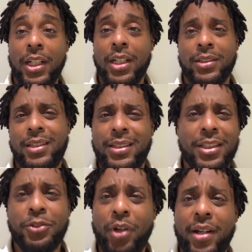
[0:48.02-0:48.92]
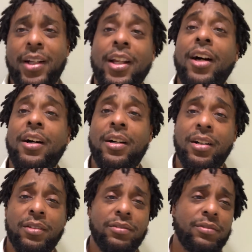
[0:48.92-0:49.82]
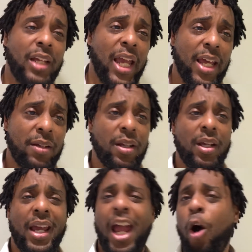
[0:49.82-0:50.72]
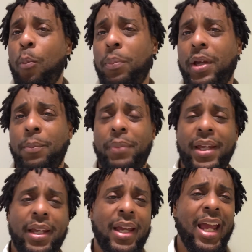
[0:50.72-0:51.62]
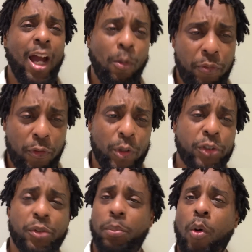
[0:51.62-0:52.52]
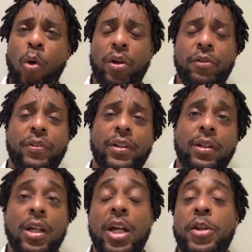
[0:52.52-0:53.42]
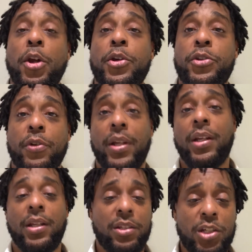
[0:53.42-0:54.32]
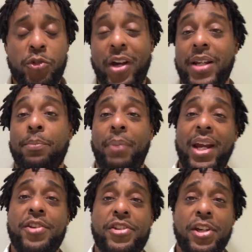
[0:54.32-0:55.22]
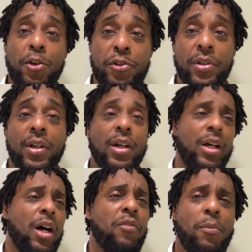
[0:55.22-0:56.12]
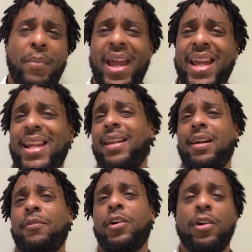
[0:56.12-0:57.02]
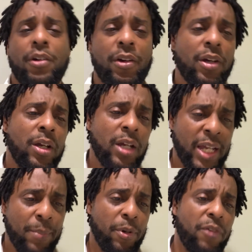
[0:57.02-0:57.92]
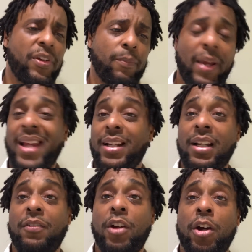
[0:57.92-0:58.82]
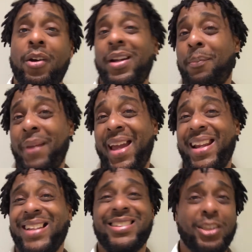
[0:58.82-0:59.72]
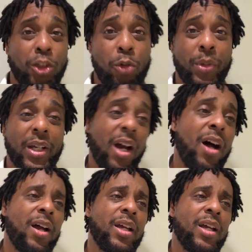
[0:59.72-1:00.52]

She's just trying to love and help and be helpful and supportive and nurturing. And she's trying to bear children of a man that love her, and perfect man that love her, and a man that's in tune with God.